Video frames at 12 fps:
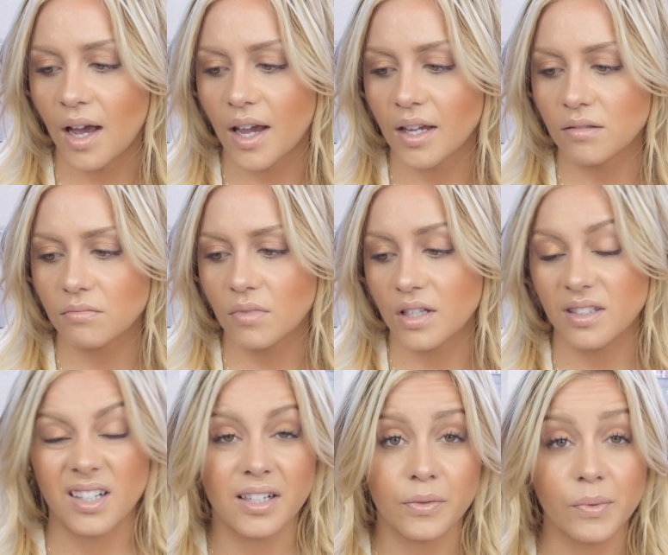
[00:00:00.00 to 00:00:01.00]
I
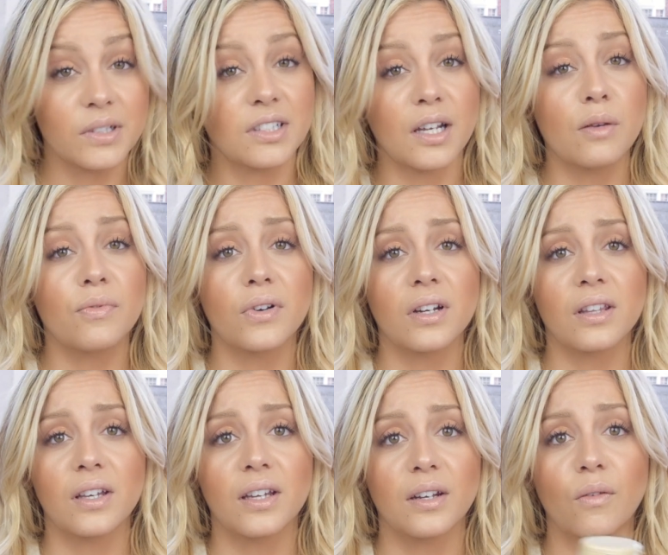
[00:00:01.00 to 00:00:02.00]
said I didn't want to sign up for
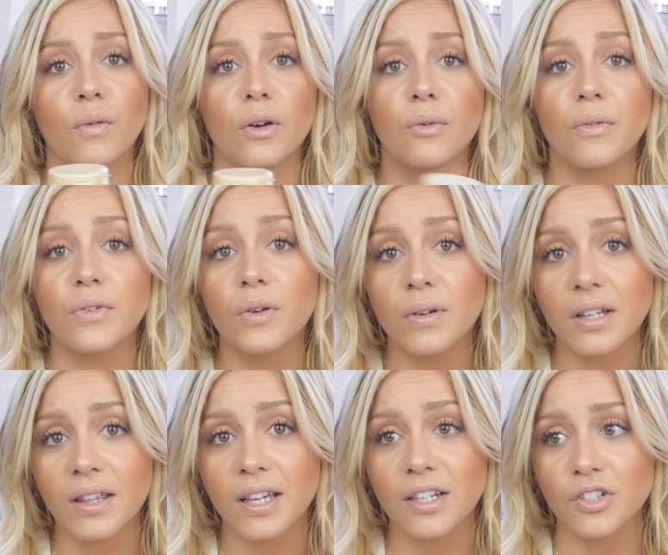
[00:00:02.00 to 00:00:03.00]
anything, I didn't want to review
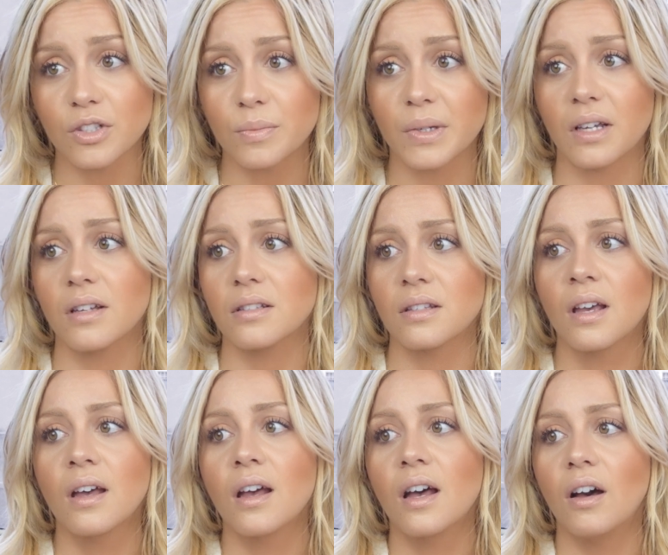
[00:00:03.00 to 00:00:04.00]
anything, just because
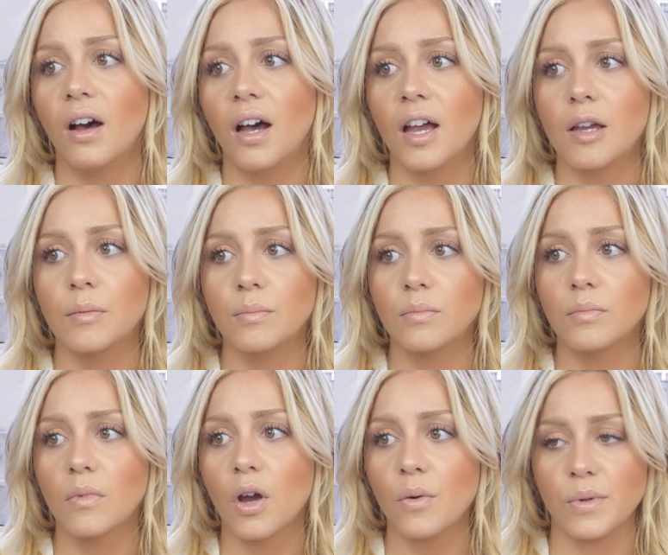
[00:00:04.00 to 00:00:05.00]
I'm
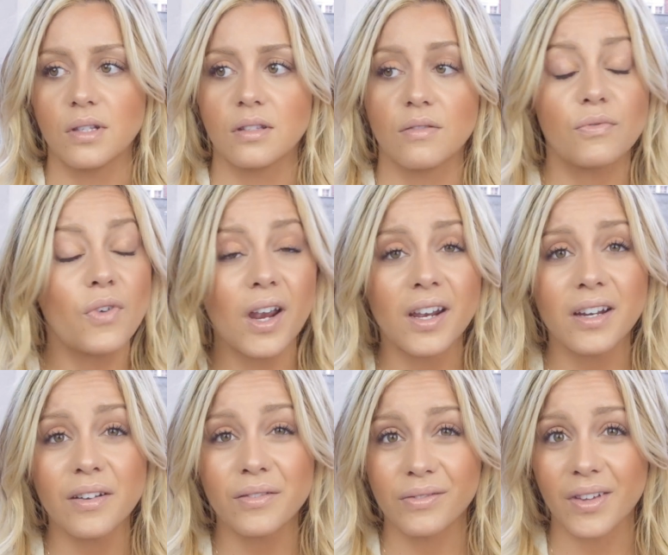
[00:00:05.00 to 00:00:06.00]
always
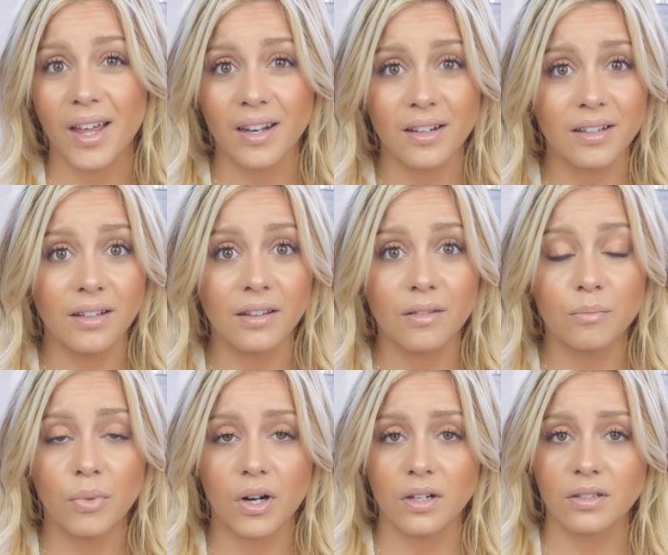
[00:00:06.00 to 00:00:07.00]
afraid of that
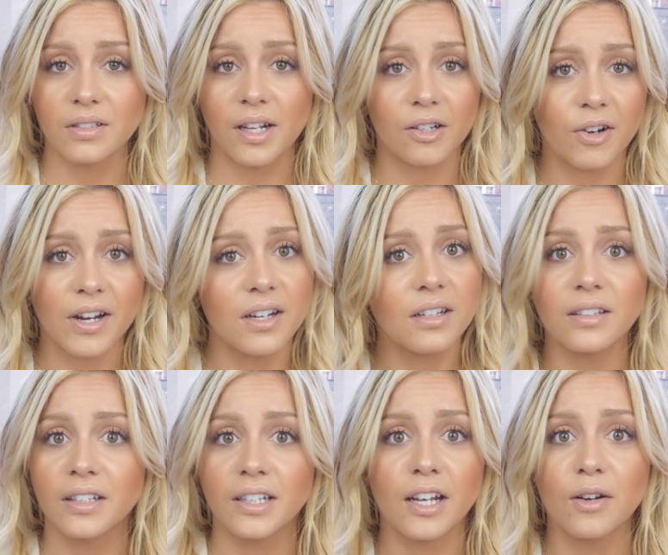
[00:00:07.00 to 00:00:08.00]
product's not great,
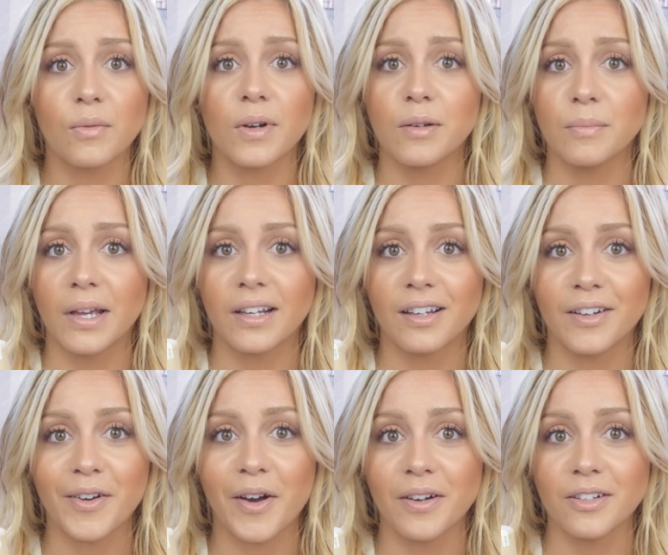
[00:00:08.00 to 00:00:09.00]
and then I don't want to make
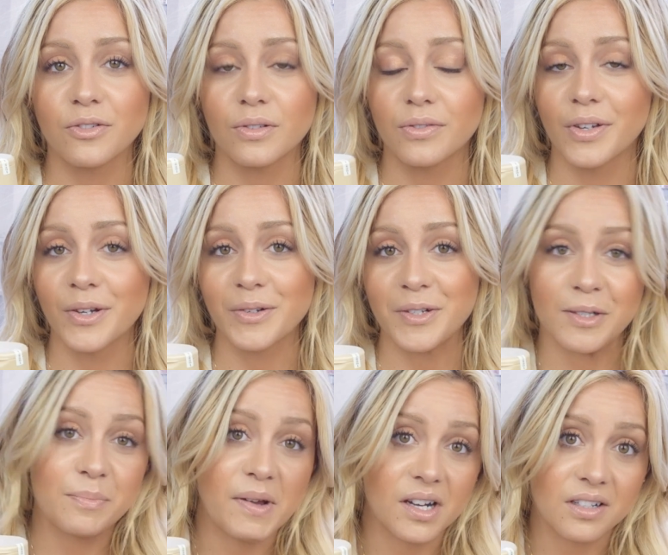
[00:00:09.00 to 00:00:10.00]
an honest review and
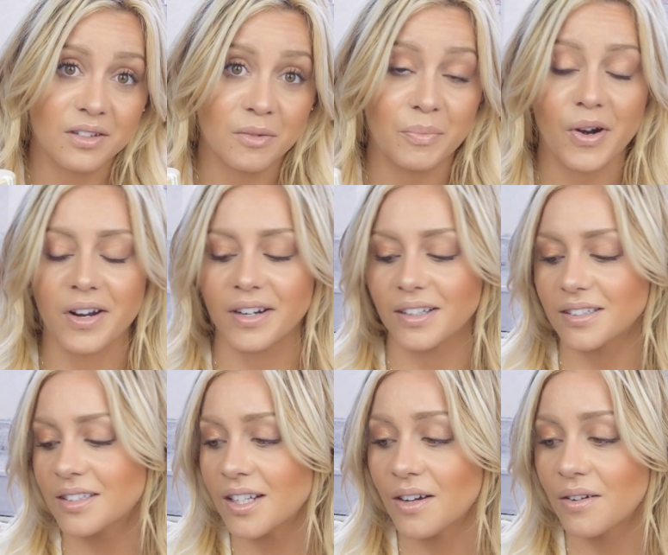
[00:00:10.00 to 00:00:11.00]
just bash the
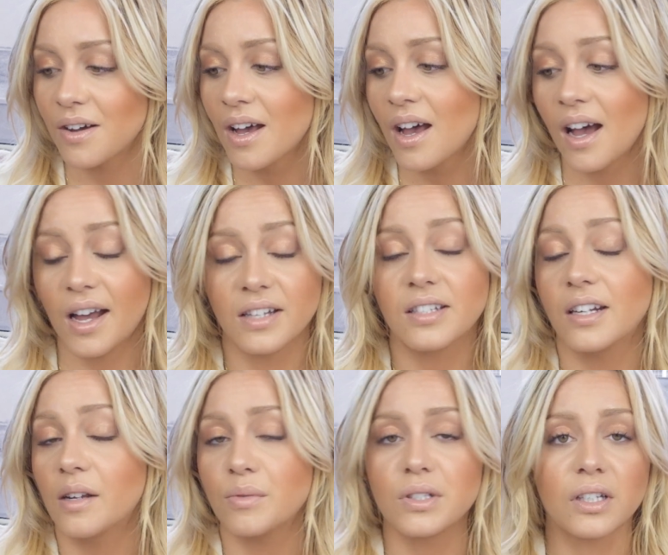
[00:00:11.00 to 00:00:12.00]
product. So I
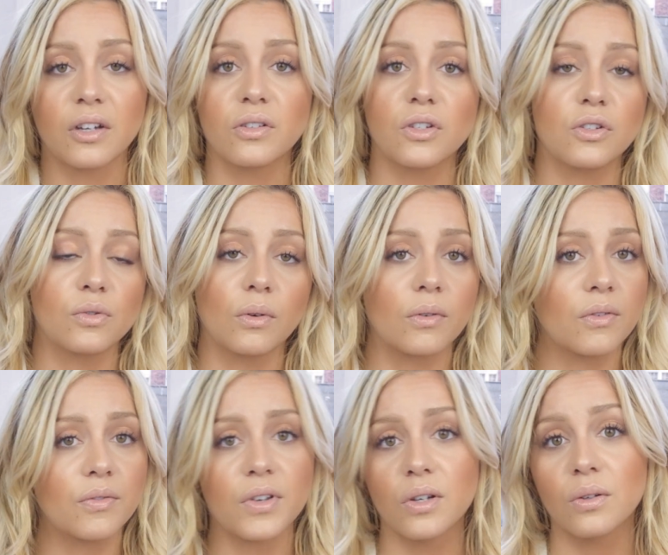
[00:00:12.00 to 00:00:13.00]
said I wasn't going to do a
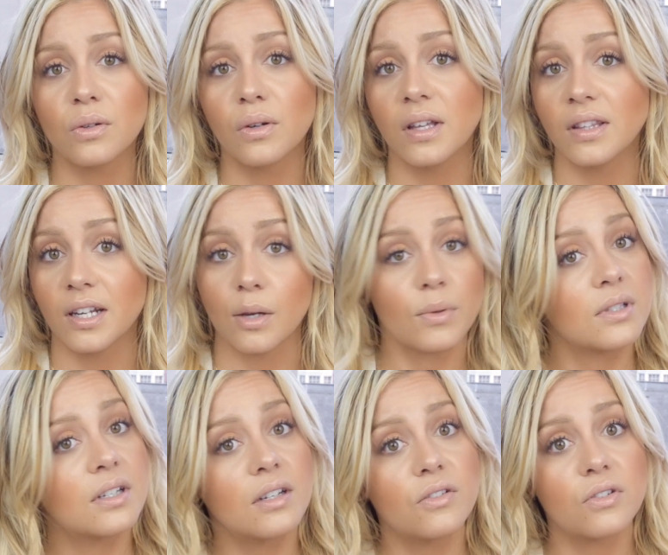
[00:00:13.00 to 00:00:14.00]
review and that I
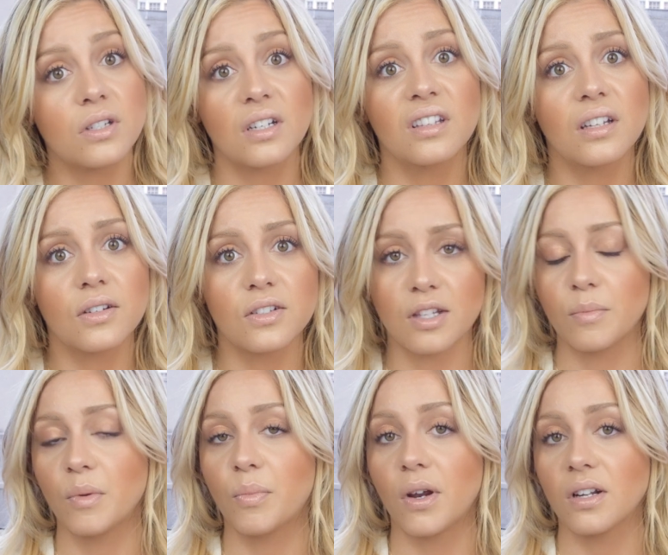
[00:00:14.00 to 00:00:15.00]
wasn't interested, and they just sent
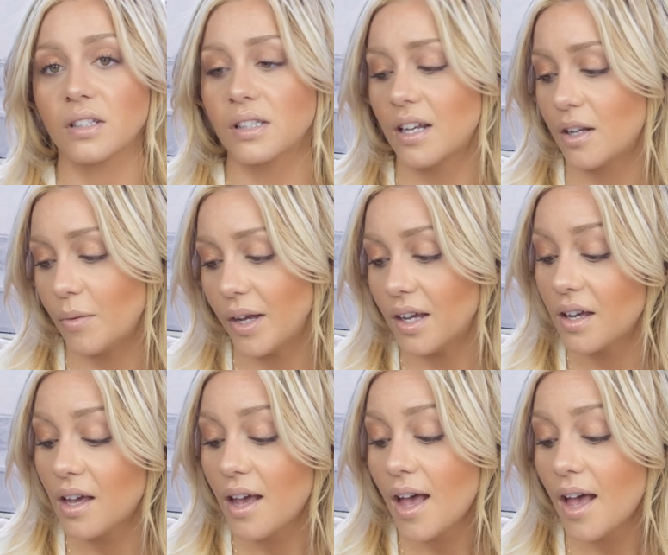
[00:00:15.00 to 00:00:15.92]
me products anyway.